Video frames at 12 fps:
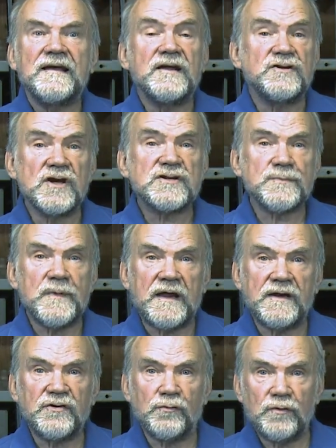it just
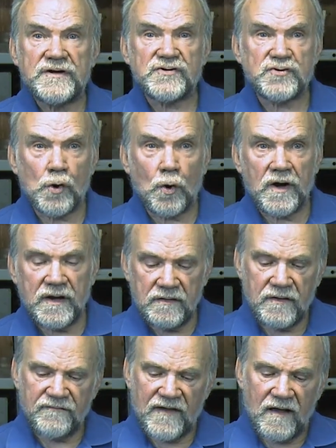means
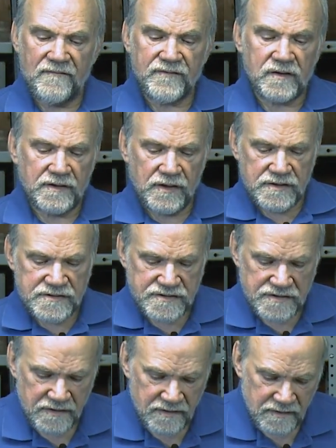restoring the valve
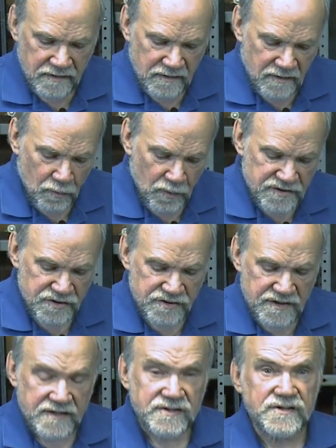clearance which
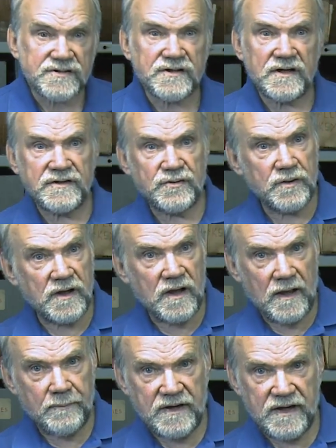is necessary to
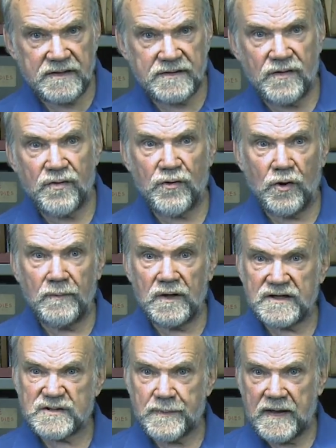accommodate the thermal
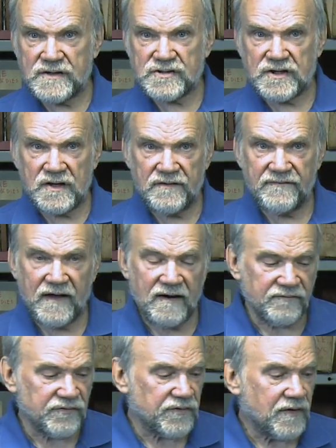expansion of the
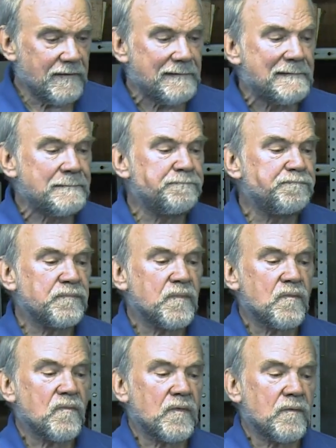valves,
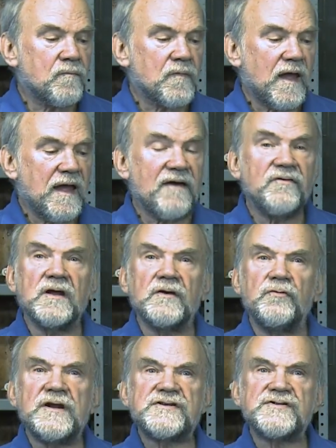having
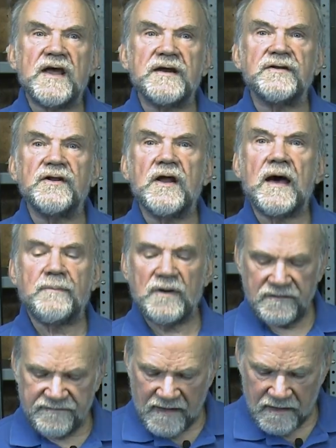it reset to
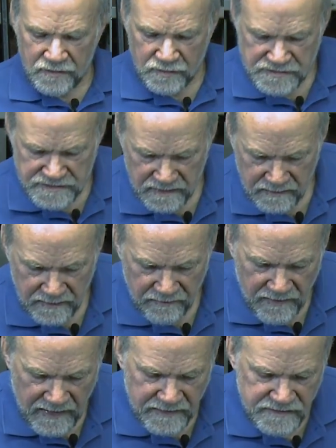nominal values.
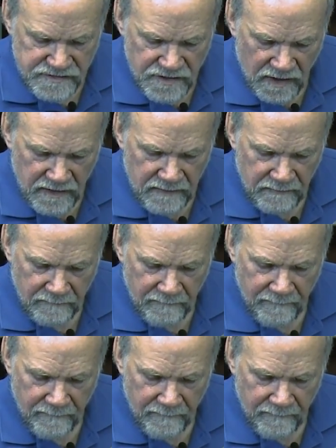And that is done